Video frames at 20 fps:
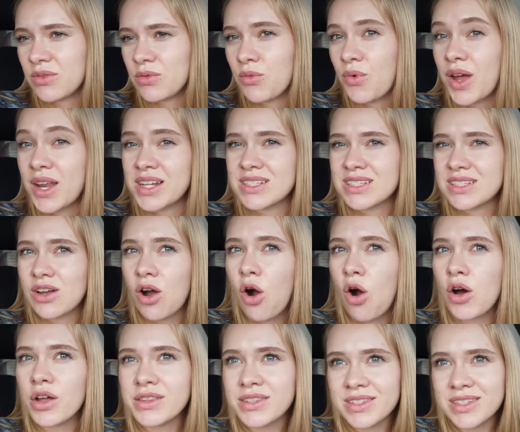when it's
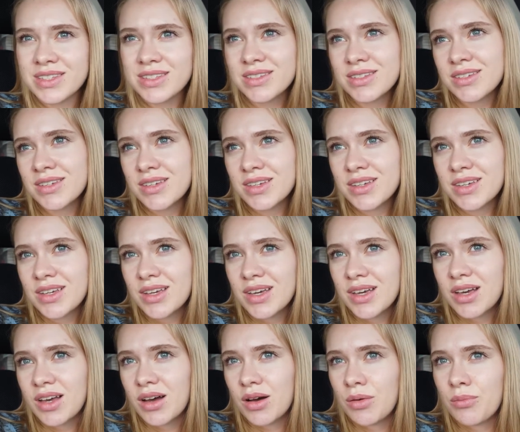hot,
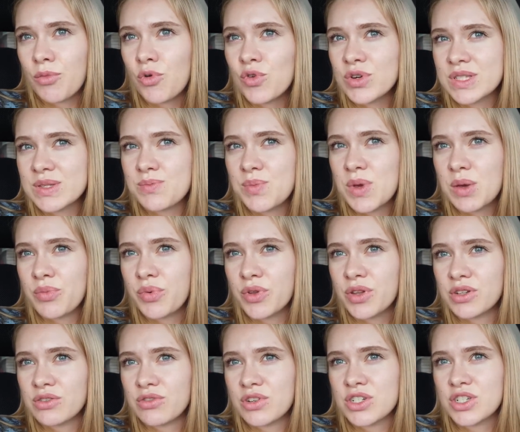most
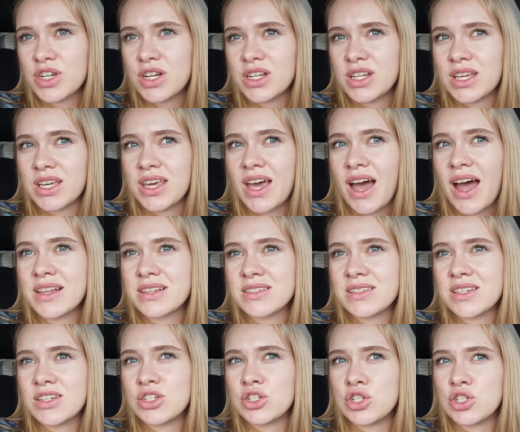people in Russia, they can't
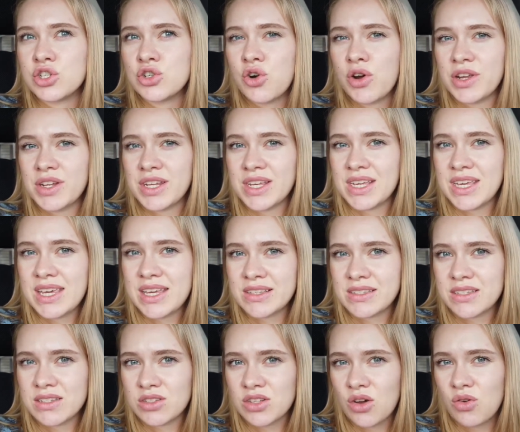enjoy the
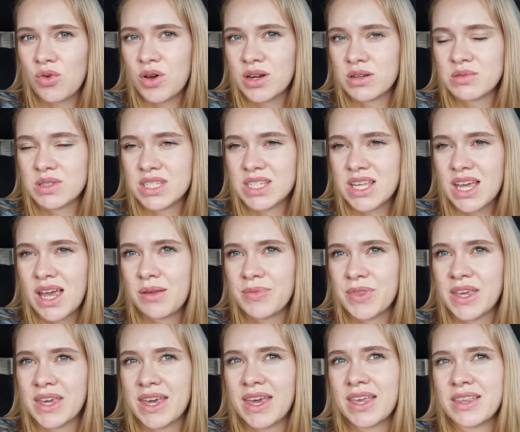heat, you know what I'm
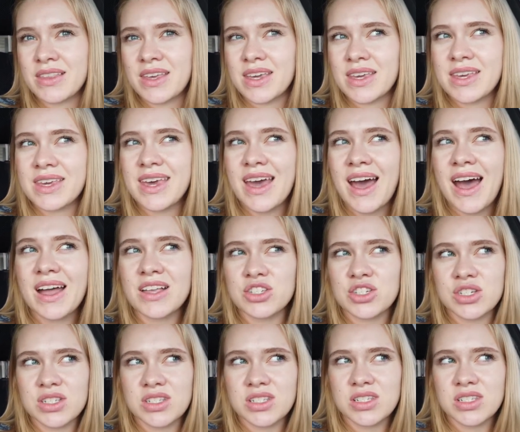saying? They can't
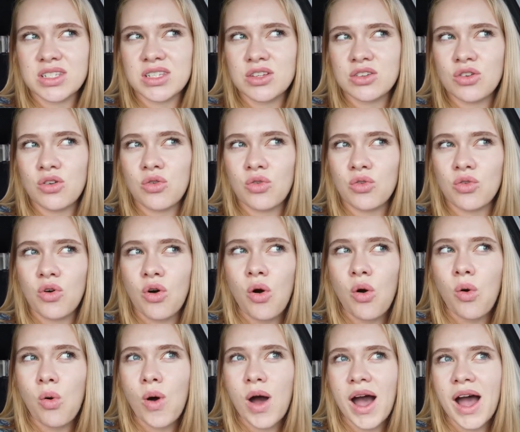just, you know,
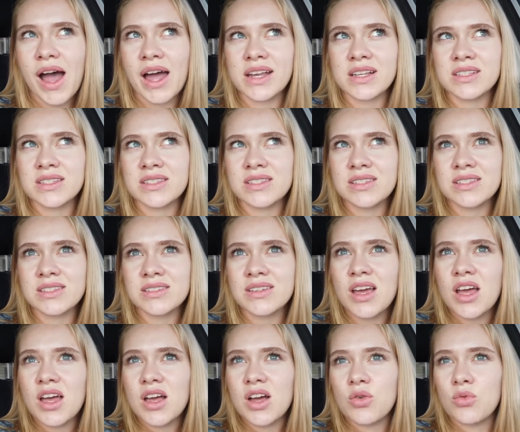go, and
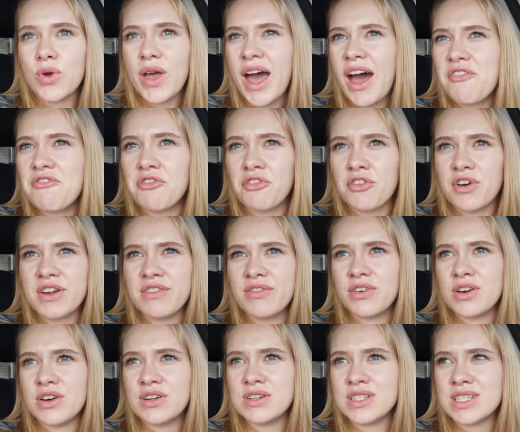we have
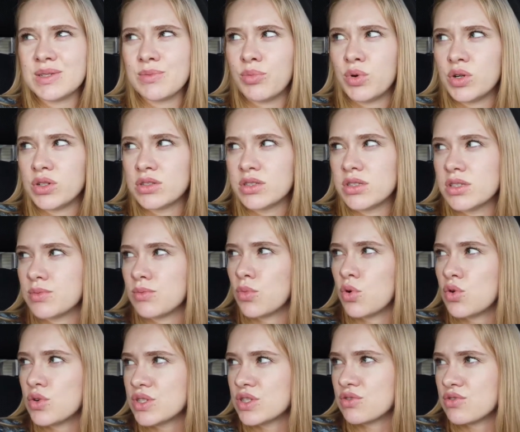rivers, but
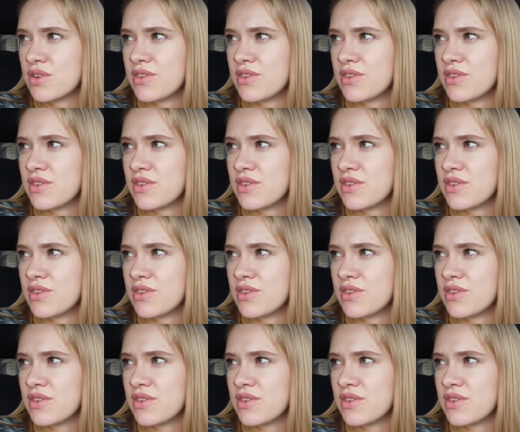most